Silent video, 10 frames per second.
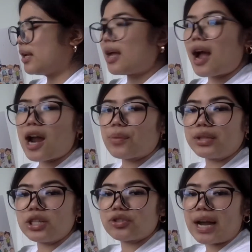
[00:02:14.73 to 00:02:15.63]
I
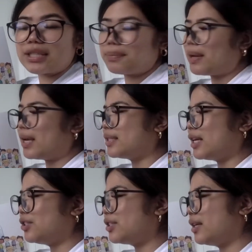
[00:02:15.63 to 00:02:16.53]
really tried to pay
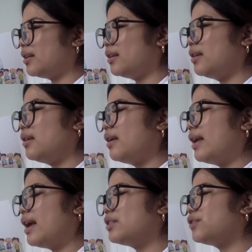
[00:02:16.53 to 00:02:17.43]
attention
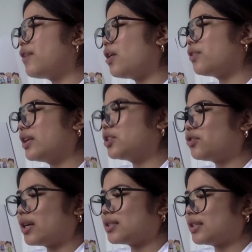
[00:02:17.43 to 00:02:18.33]
and to follow the
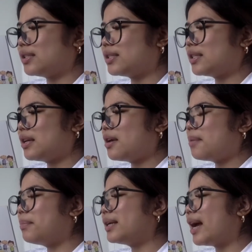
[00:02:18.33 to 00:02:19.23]
instructions,
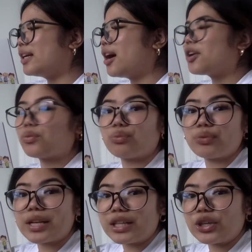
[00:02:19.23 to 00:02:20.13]
but I got a
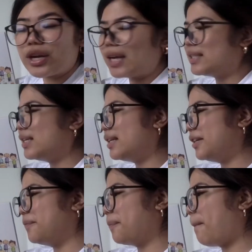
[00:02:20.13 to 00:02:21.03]
really good
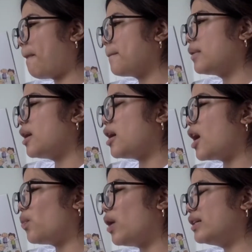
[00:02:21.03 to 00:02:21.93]
idea.
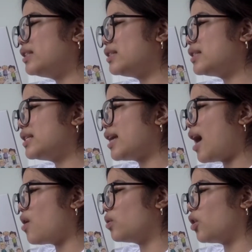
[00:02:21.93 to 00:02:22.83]
I wanted to see
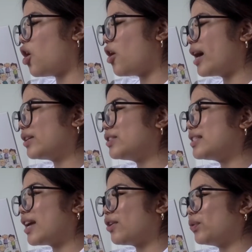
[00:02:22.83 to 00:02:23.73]
how long I could
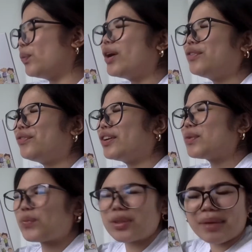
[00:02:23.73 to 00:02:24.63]
stand on one foot
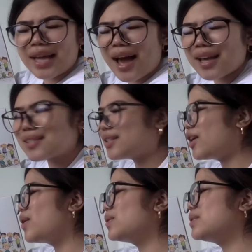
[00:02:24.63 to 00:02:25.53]
with my eyes
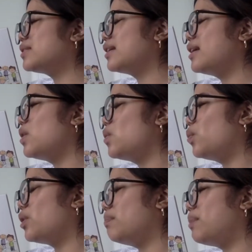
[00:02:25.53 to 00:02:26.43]
closed,
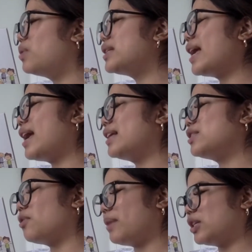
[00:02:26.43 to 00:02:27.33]
with both
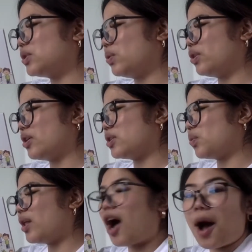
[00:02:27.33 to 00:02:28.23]
hands on my shoulders
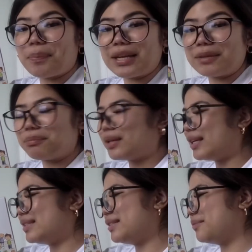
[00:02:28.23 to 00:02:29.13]
while hopping in
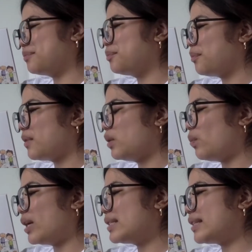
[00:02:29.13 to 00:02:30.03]
place,
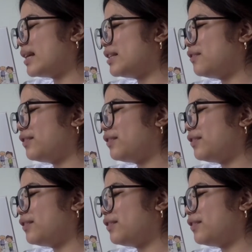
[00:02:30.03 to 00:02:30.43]
while standing